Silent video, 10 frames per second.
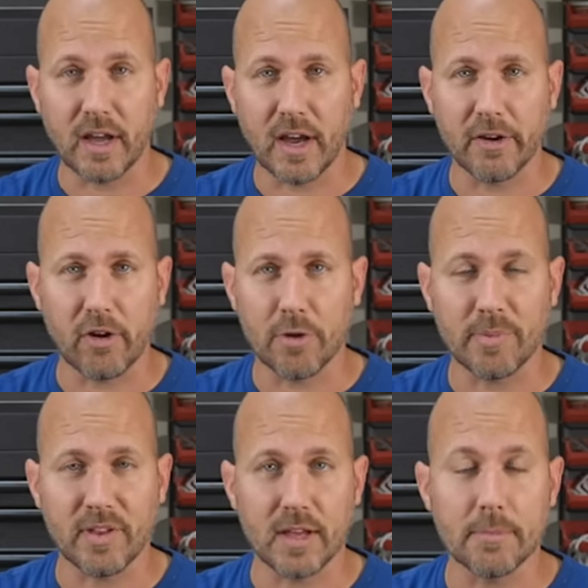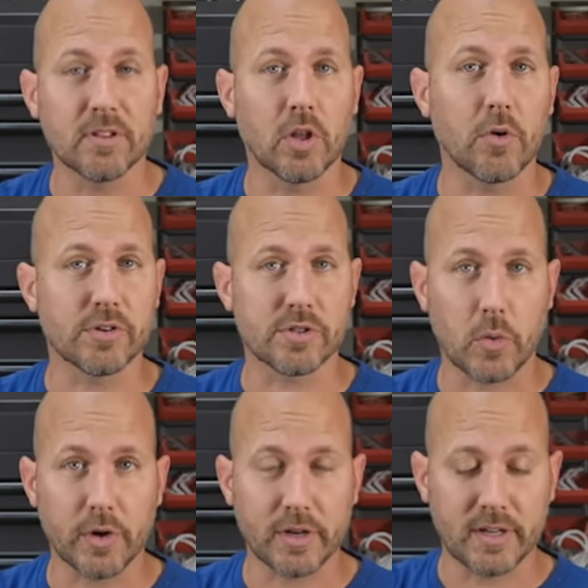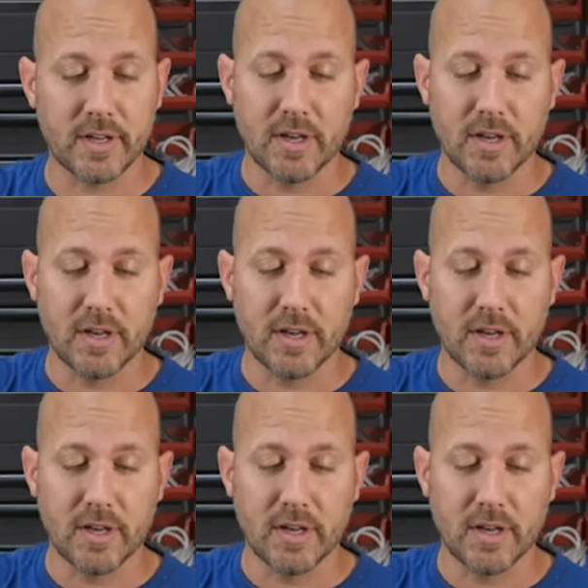higher R P M and lower torque,